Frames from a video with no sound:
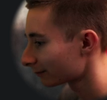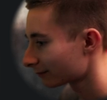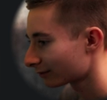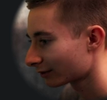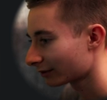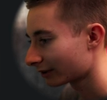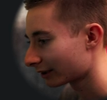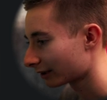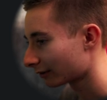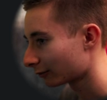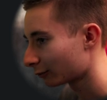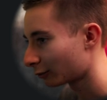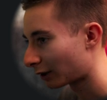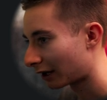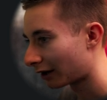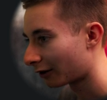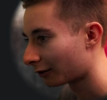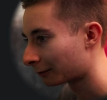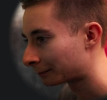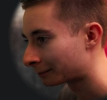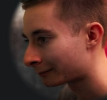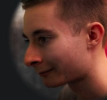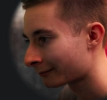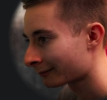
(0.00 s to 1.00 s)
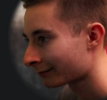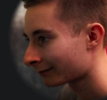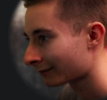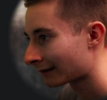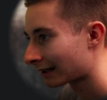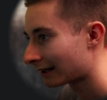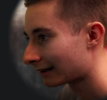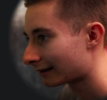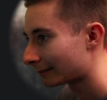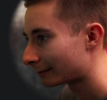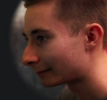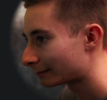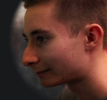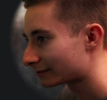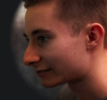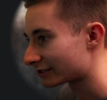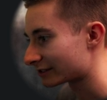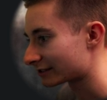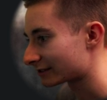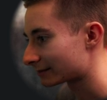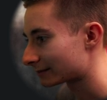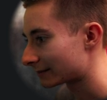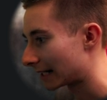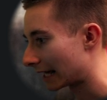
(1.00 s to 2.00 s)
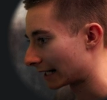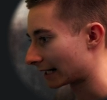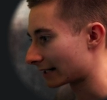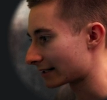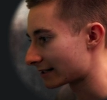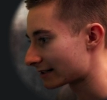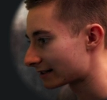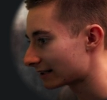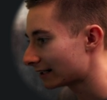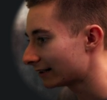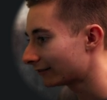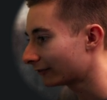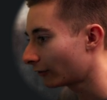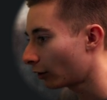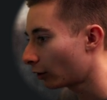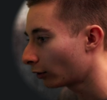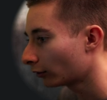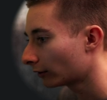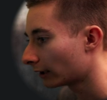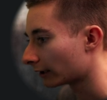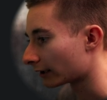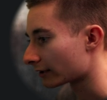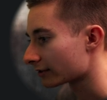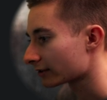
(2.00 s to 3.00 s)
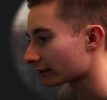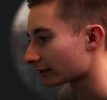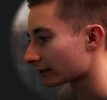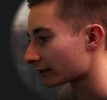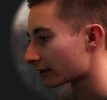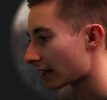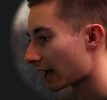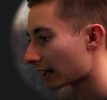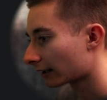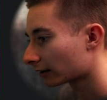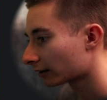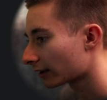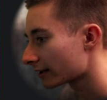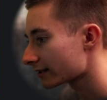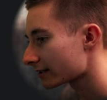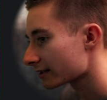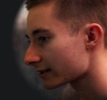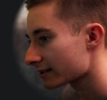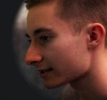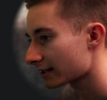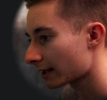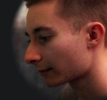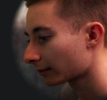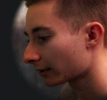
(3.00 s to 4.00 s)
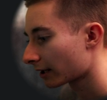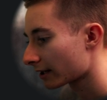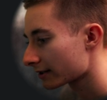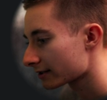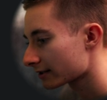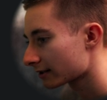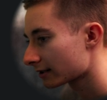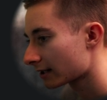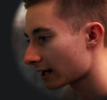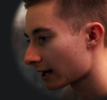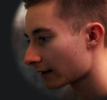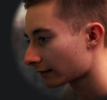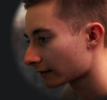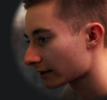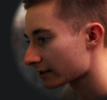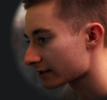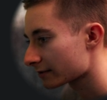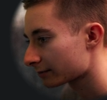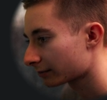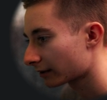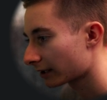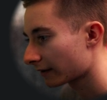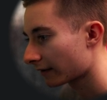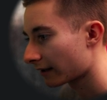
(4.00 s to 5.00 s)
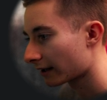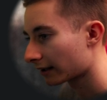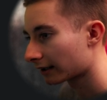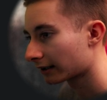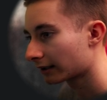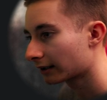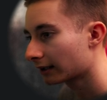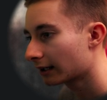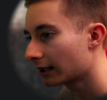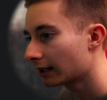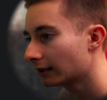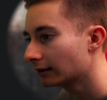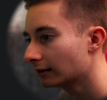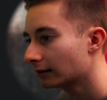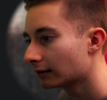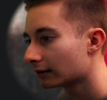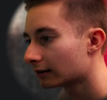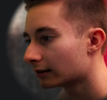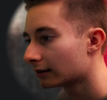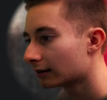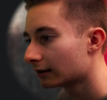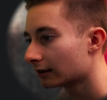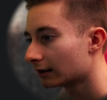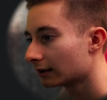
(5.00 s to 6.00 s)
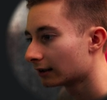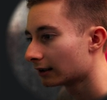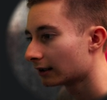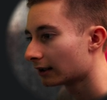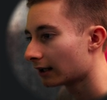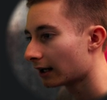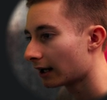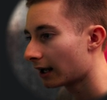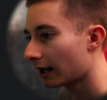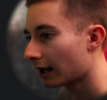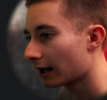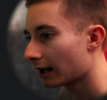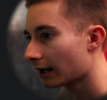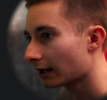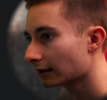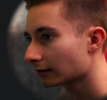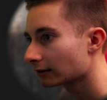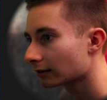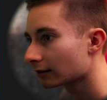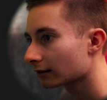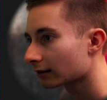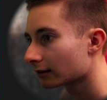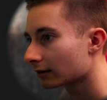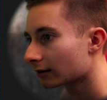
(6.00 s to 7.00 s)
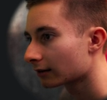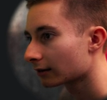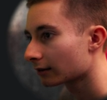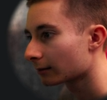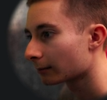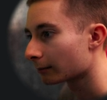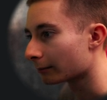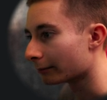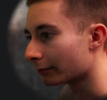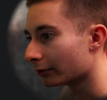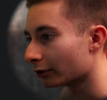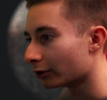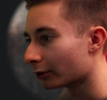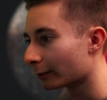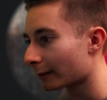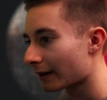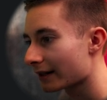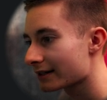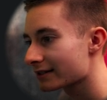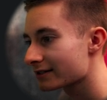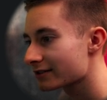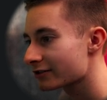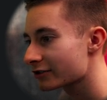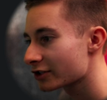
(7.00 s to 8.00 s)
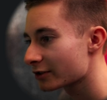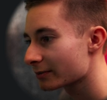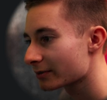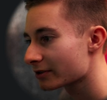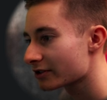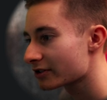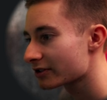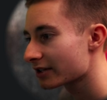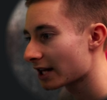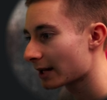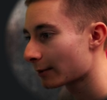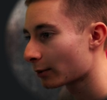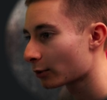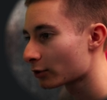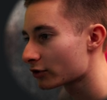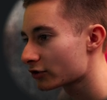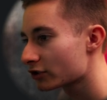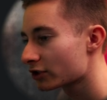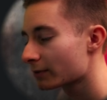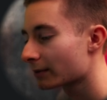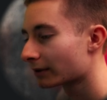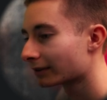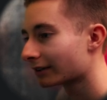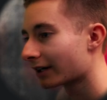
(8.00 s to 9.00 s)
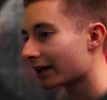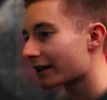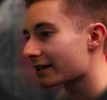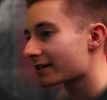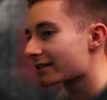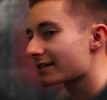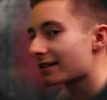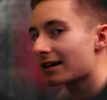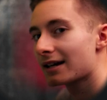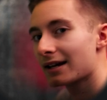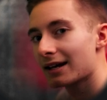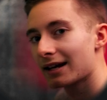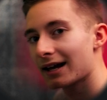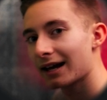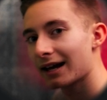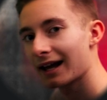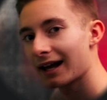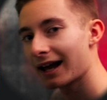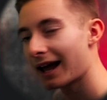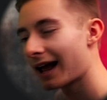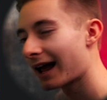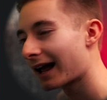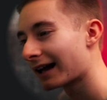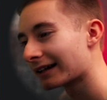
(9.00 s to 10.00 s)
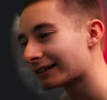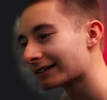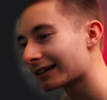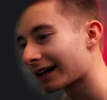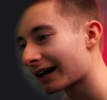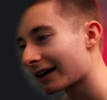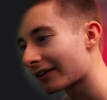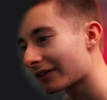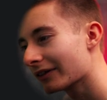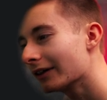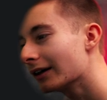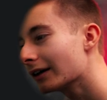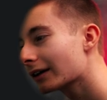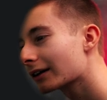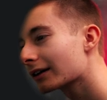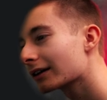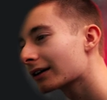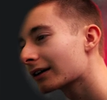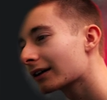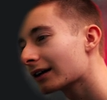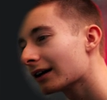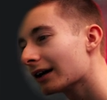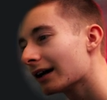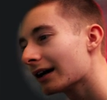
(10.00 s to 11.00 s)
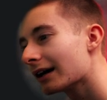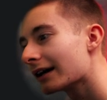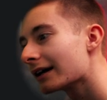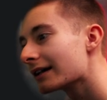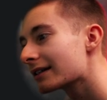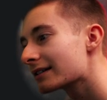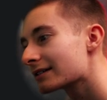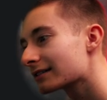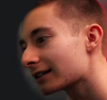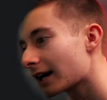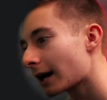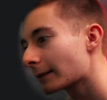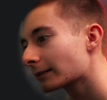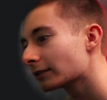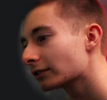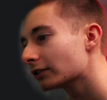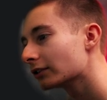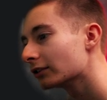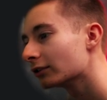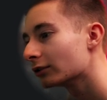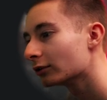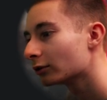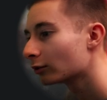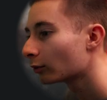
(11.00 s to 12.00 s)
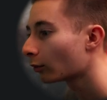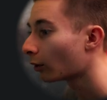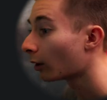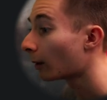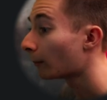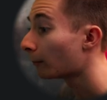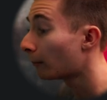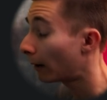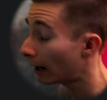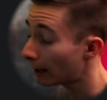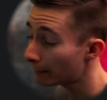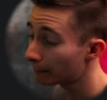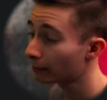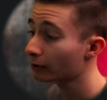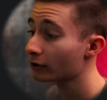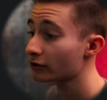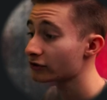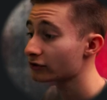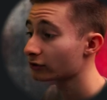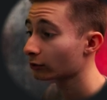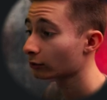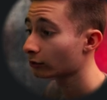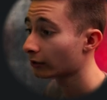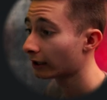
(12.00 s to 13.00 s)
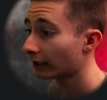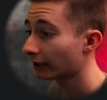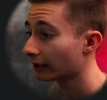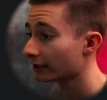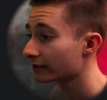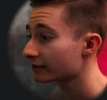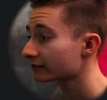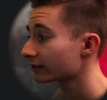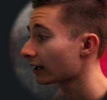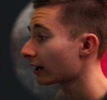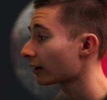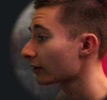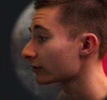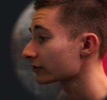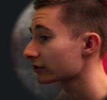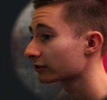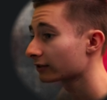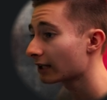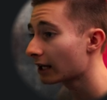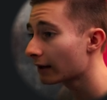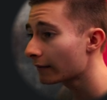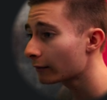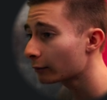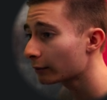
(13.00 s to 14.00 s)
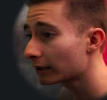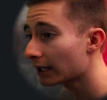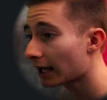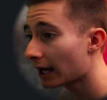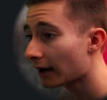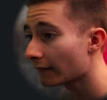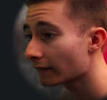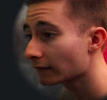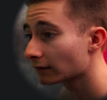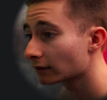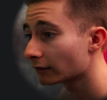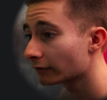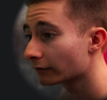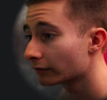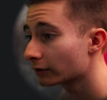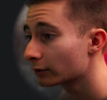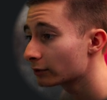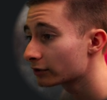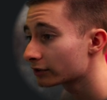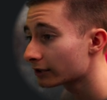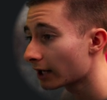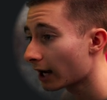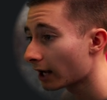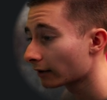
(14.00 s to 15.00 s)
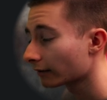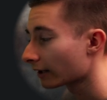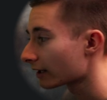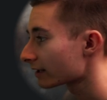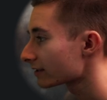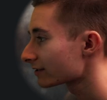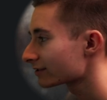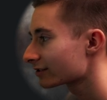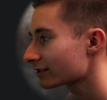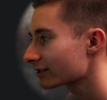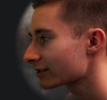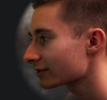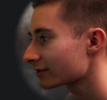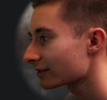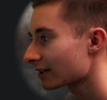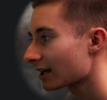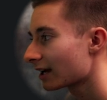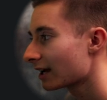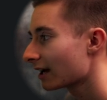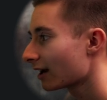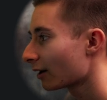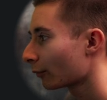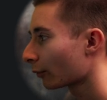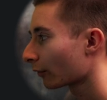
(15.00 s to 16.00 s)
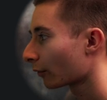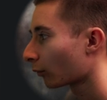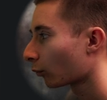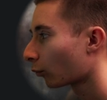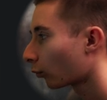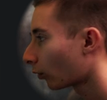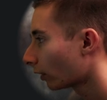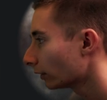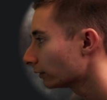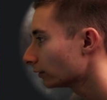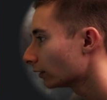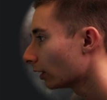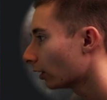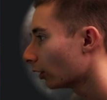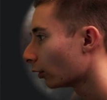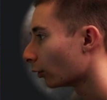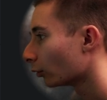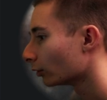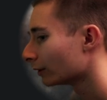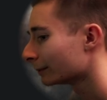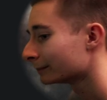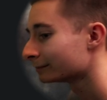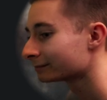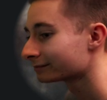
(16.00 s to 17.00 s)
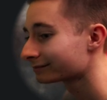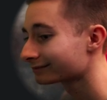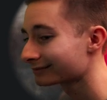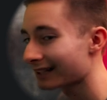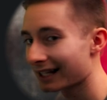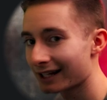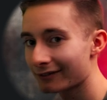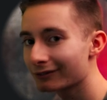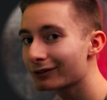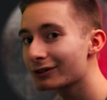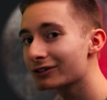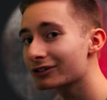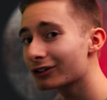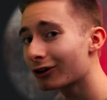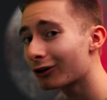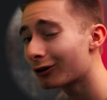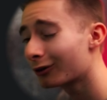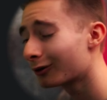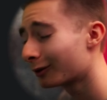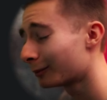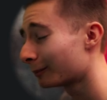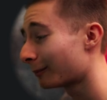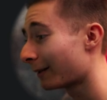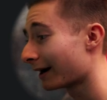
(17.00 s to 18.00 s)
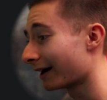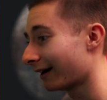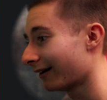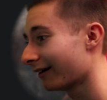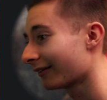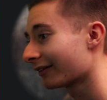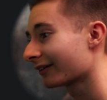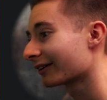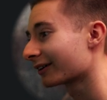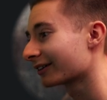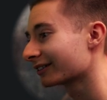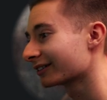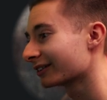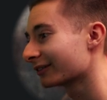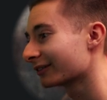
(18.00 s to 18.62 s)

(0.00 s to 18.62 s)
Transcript: really well. Just at its default, and it's going to analyze it, stabilize it, and let's play that again. And boom, that's super stable, super nice. And I think it's time to do my personal grading style. So now that we have the diffused highlights just with one node, if you saw my other